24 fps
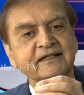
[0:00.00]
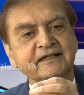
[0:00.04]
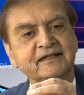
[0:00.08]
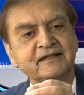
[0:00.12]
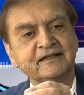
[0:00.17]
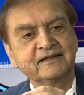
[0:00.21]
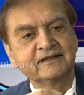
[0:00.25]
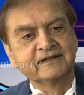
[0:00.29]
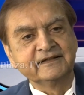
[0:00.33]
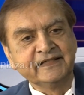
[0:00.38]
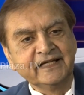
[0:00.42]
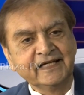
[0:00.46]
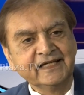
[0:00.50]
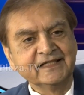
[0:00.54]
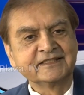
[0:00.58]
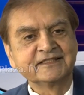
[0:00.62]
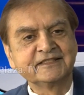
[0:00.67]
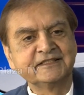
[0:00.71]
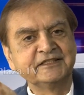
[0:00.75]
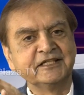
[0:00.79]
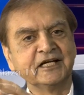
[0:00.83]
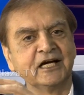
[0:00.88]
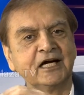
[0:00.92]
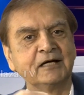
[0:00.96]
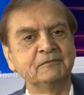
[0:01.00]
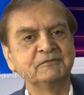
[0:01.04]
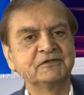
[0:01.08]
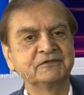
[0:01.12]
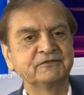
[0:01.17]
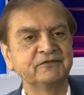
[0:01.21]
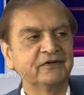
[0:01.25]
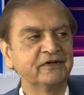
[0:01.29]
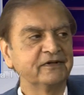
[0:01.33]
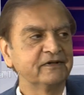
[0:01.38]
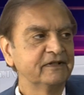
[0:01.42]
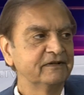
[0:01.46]
creates jobs
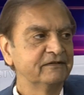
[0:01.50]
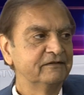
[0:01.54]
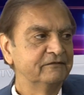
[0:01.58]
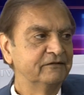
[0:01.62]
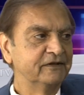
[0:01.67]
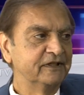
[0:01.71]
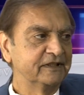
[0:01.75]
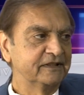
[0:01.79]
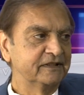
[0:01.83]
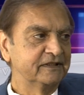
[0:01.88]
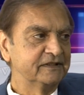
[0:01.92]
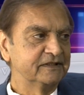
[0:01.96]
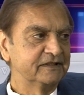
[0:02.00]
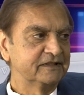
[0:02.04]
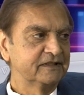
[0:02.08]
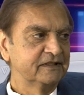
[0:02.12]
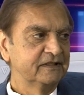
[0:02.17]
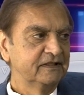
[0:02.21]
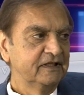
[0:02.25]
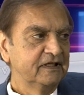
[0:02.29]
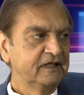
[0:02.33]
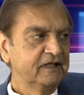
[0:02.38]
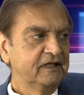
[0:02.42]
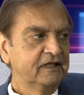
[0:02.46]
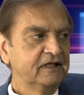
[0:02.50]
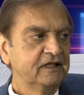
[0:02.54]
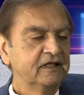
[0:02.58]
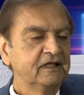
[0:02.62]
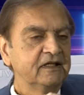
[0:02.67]
for workers. Okay.